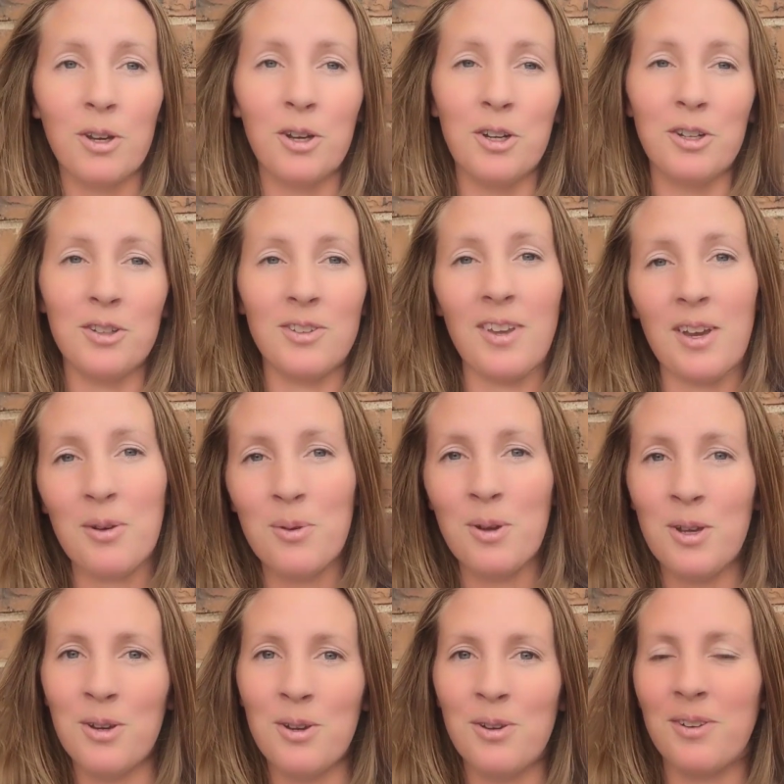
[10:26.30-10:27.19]
just like,
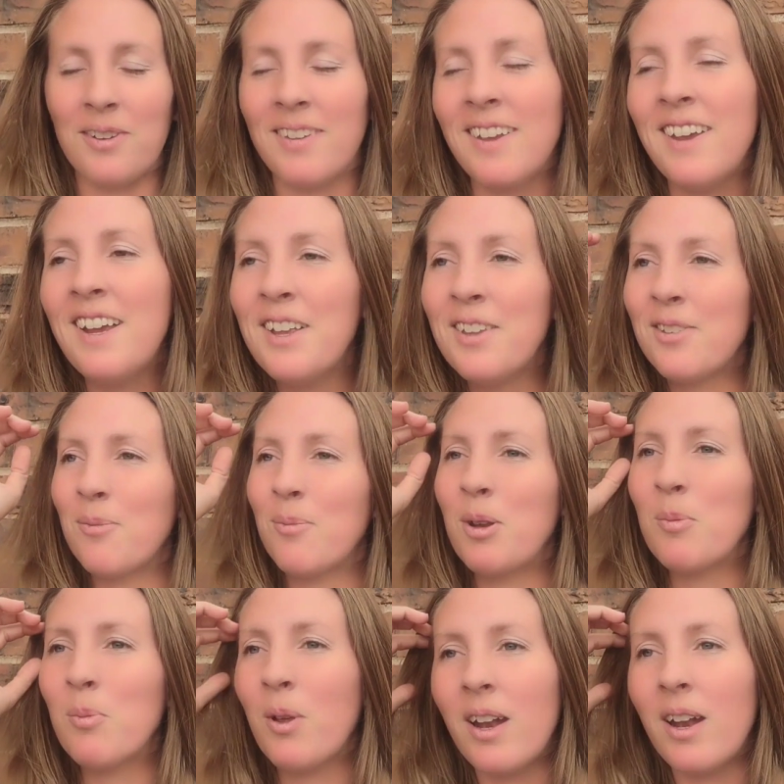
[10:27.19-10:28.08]
woohoo, somebody
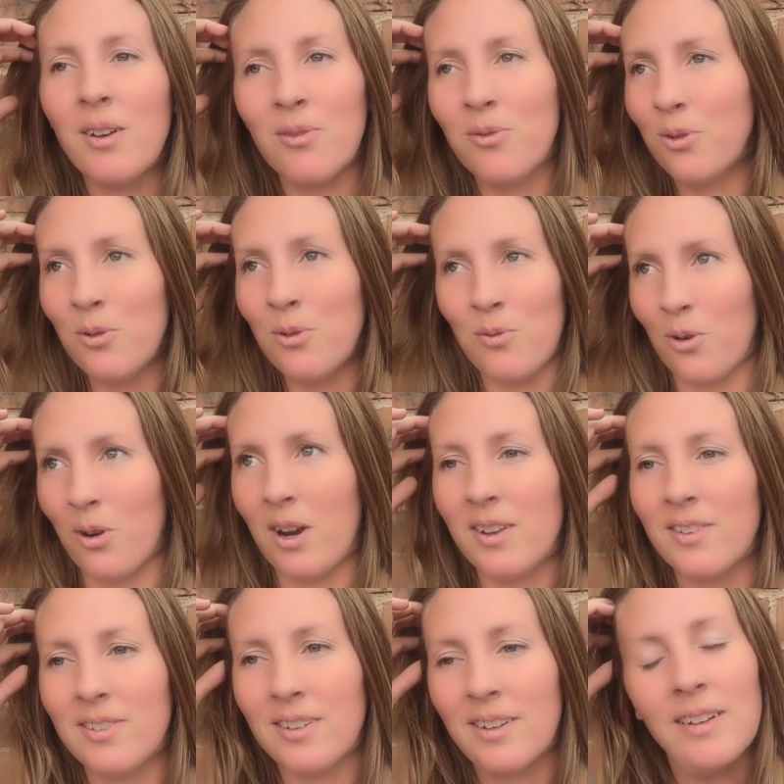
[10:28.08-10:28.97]
planted food for
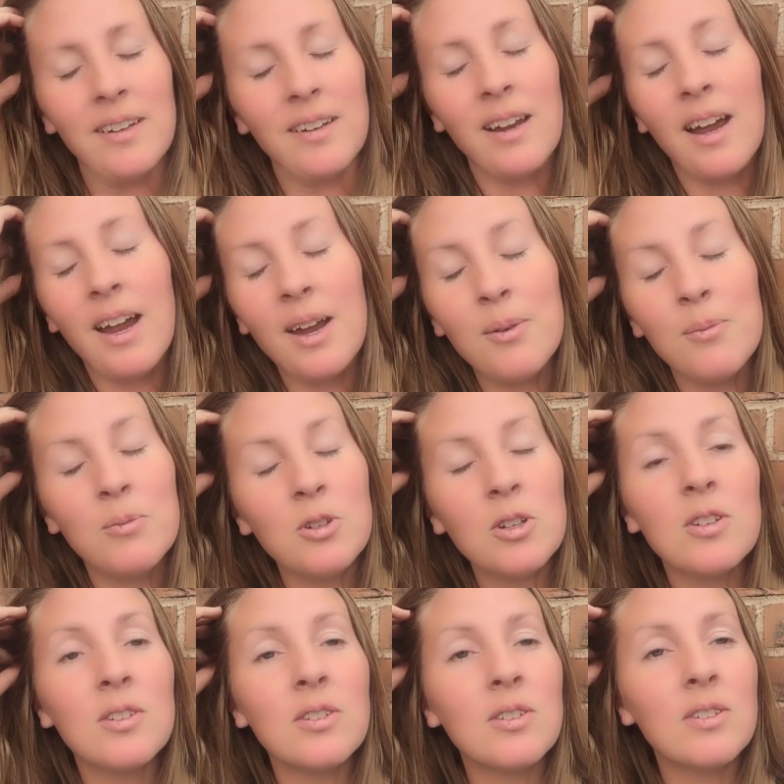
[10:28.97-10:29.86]
us and I'm
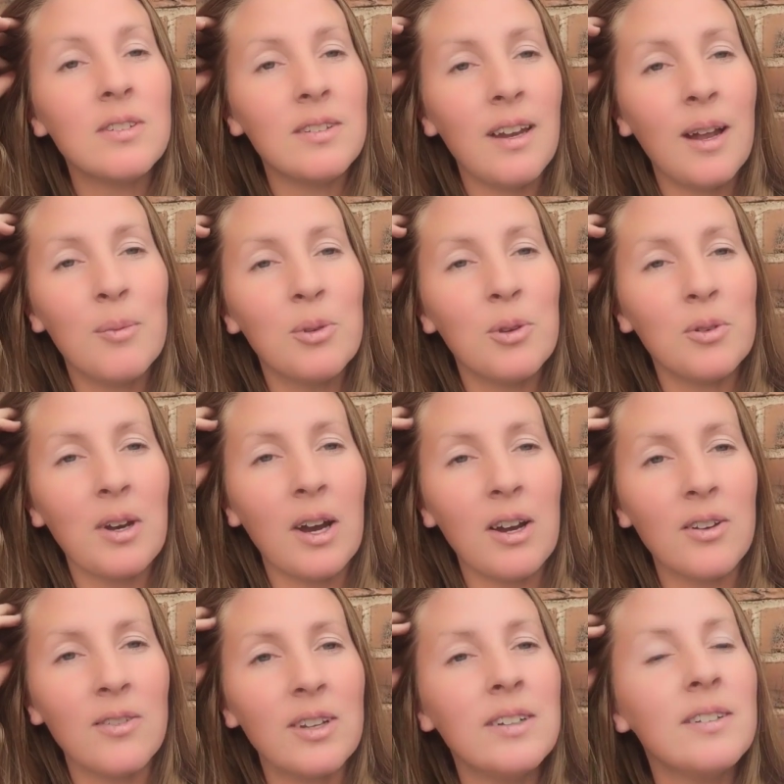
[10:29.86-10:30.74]
just I'm so tired
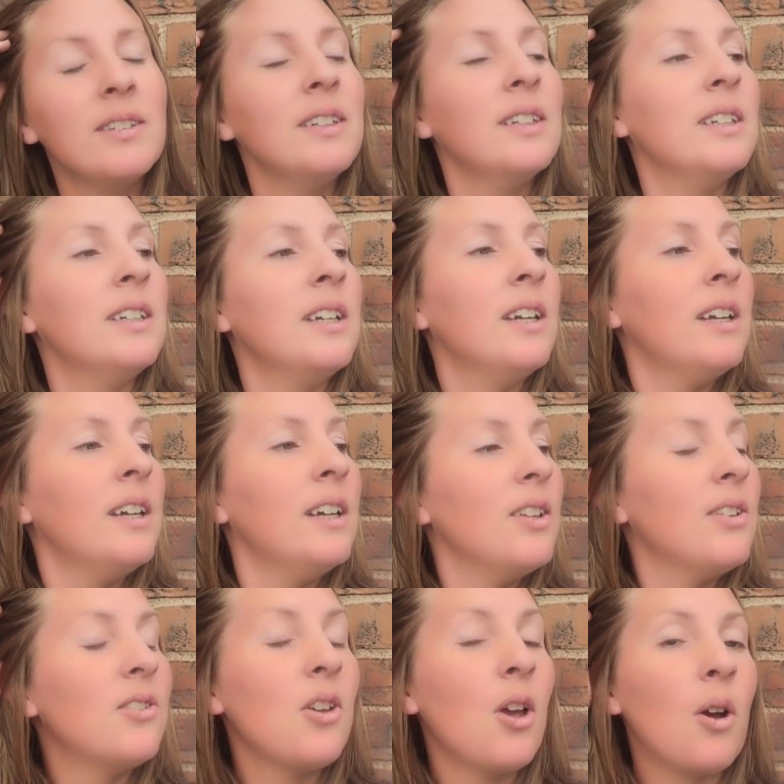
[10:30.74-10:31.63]
of it.
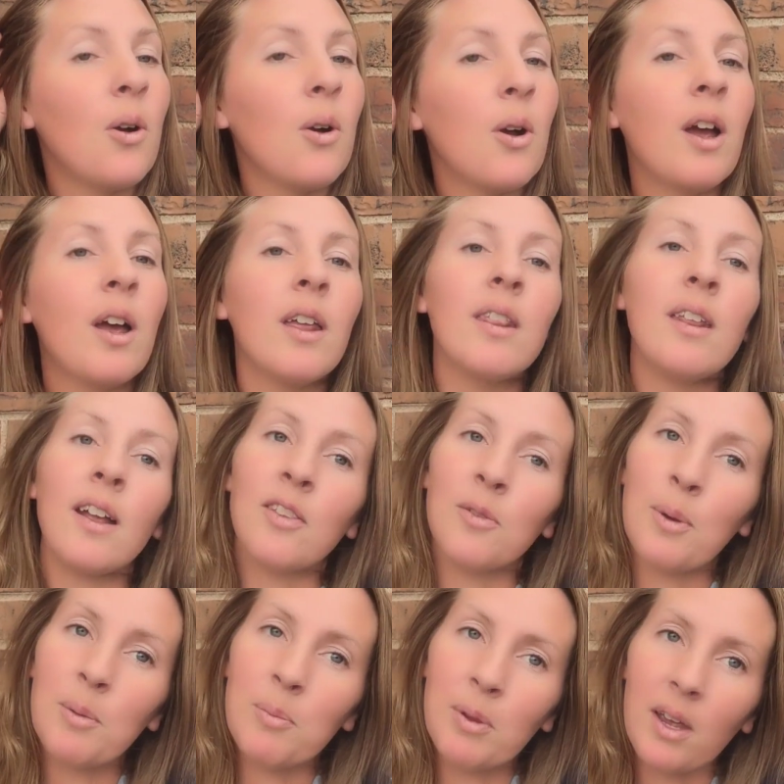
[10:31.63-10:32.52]
So that's
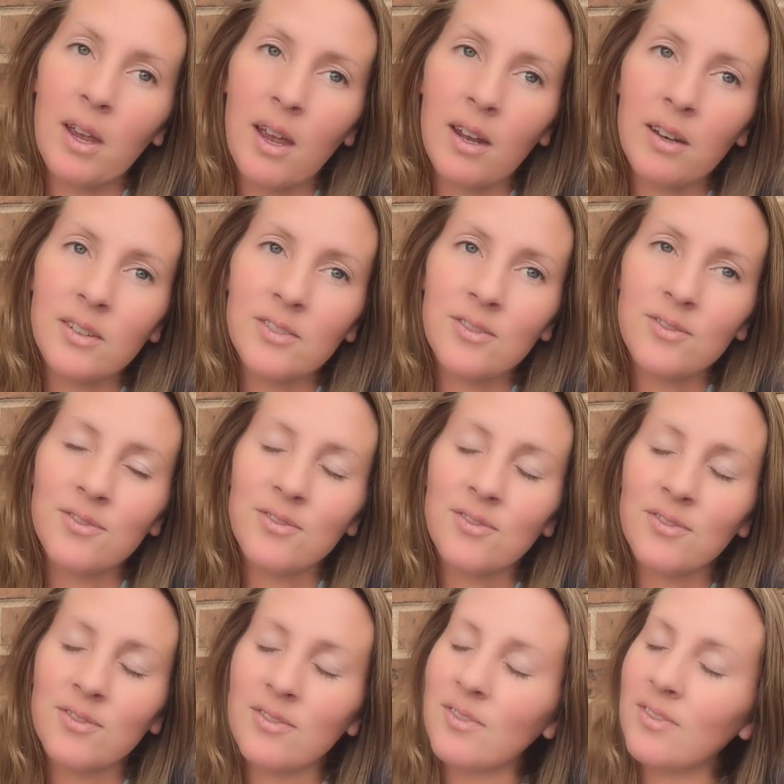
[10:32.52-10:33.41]
my plan.
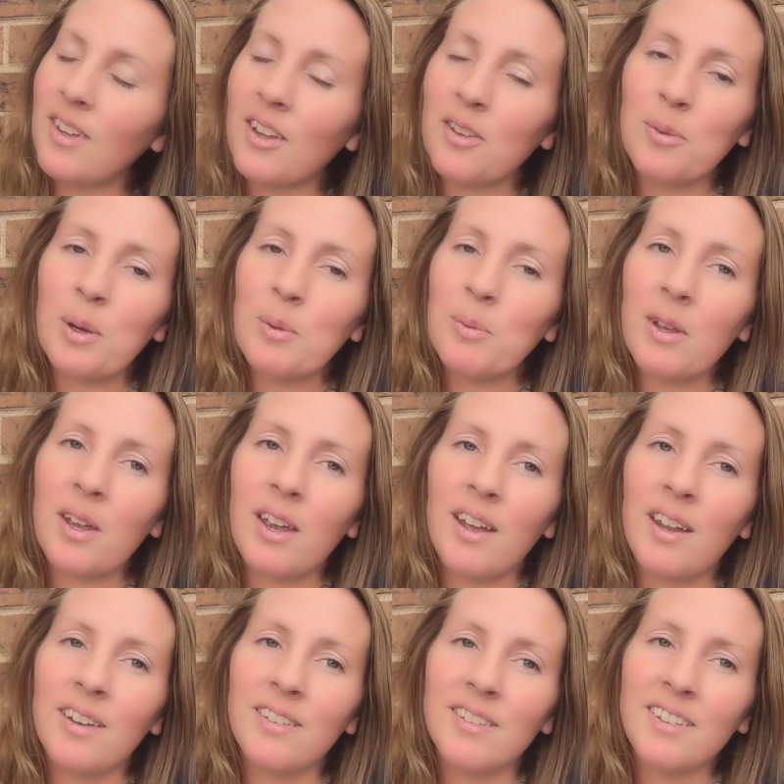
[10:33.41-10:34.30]
That's my
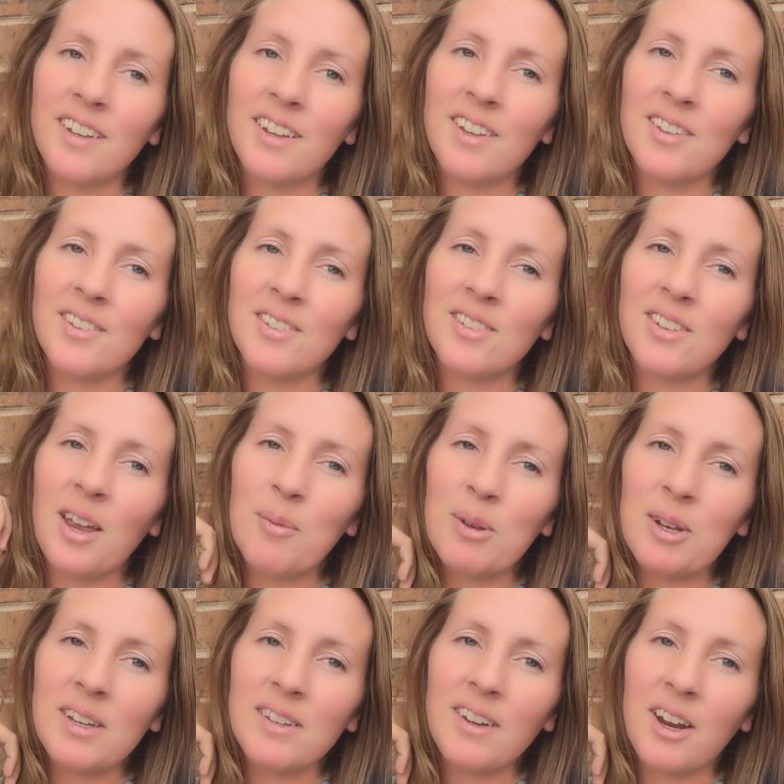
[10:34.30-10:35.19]
plan because I'm
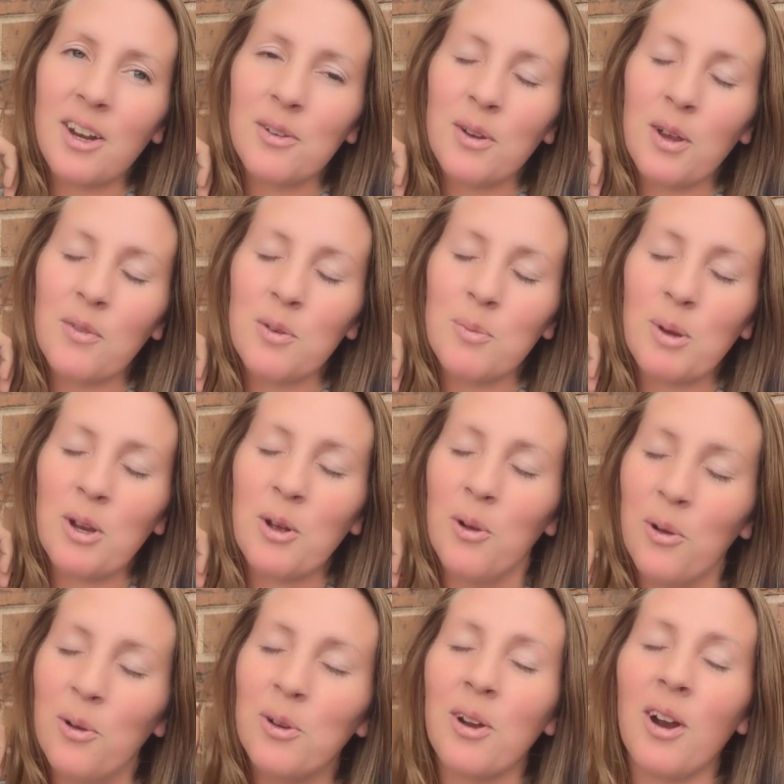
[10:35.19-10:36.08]
getting tired of having my
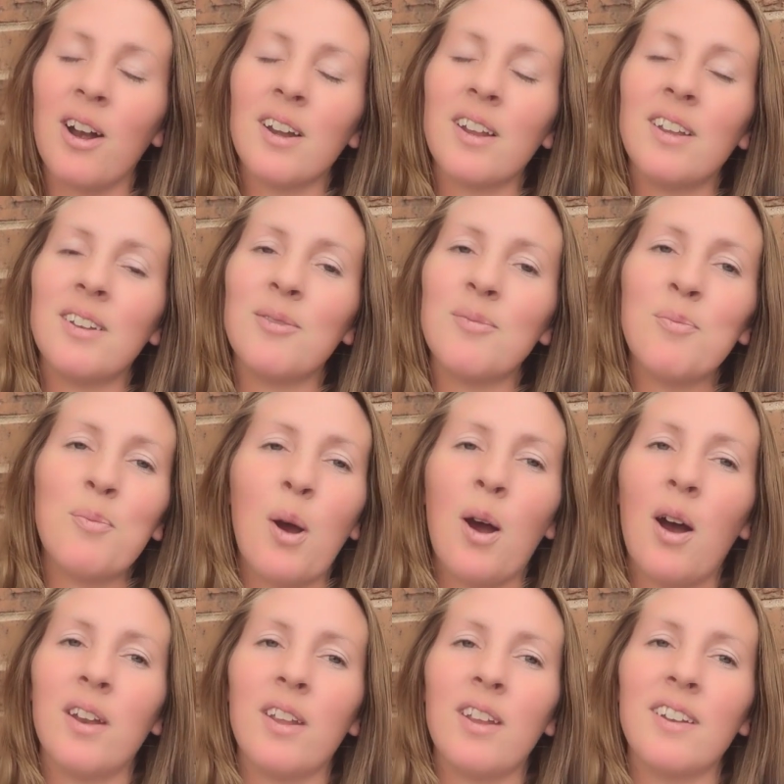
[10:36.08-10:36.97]
whole garden
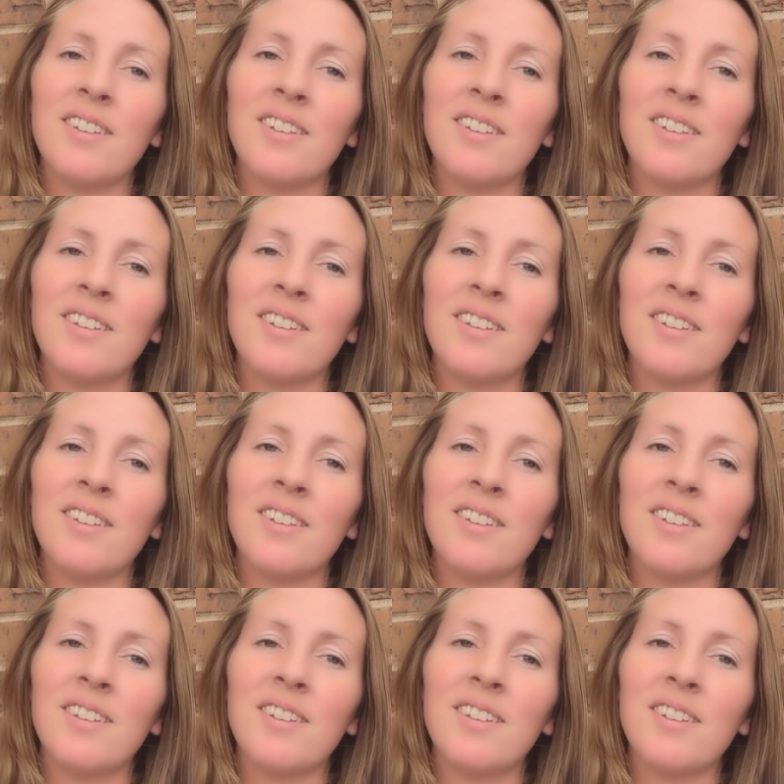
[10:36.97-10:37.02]
potted